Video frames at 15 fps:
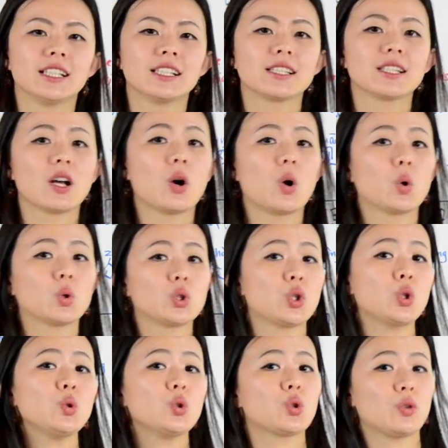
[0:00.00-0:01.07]
So
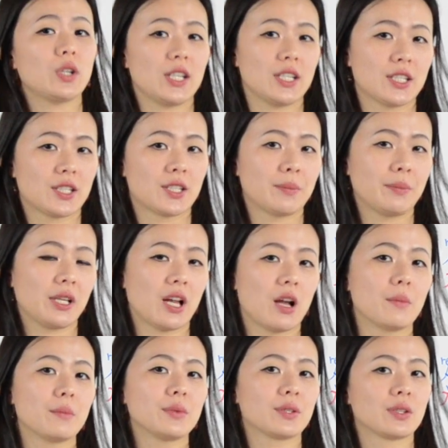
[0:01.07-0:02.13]
two trees
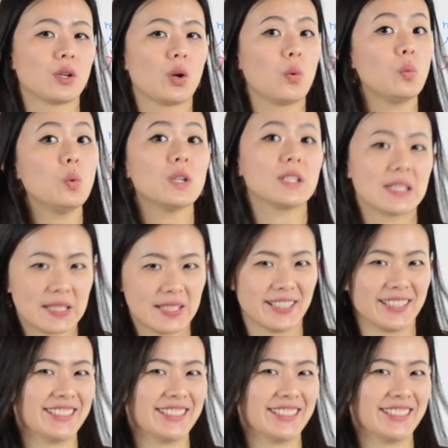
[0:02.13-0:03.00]
becomes woods.